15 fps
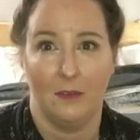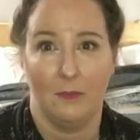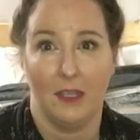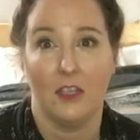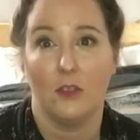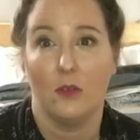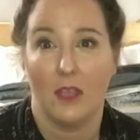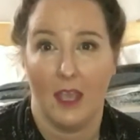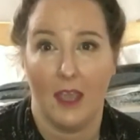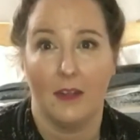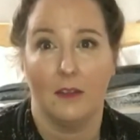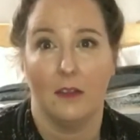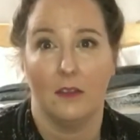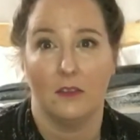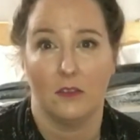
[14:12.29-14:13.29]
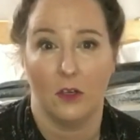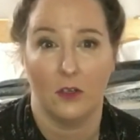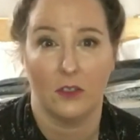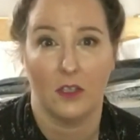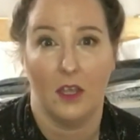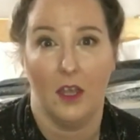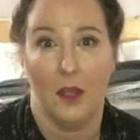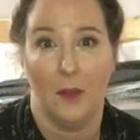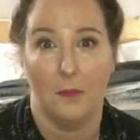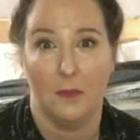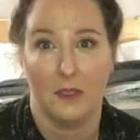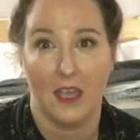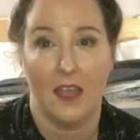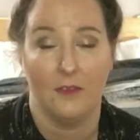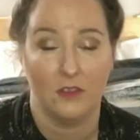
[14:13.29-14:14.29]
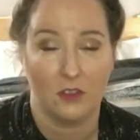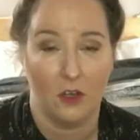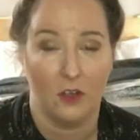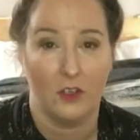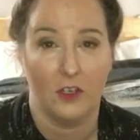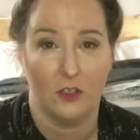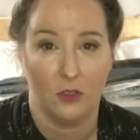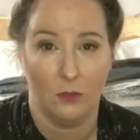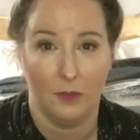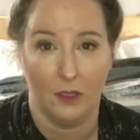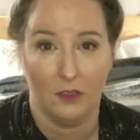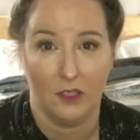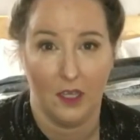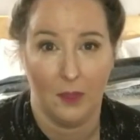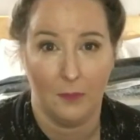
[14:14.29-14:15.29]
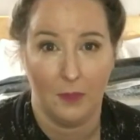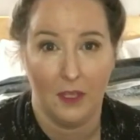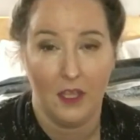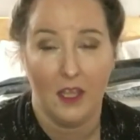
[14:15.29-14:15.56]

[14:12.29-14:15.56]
because you can start to have scar tissue build up,